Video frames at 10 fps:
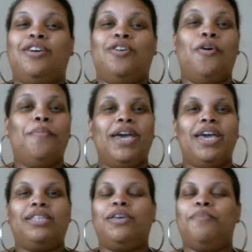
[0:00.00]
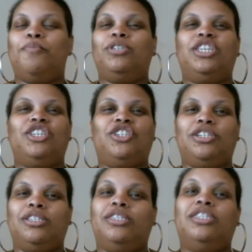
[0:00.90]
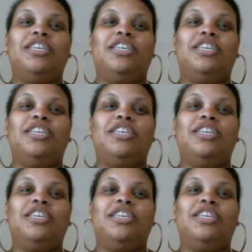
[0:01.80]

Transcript: Gomez and Morticia.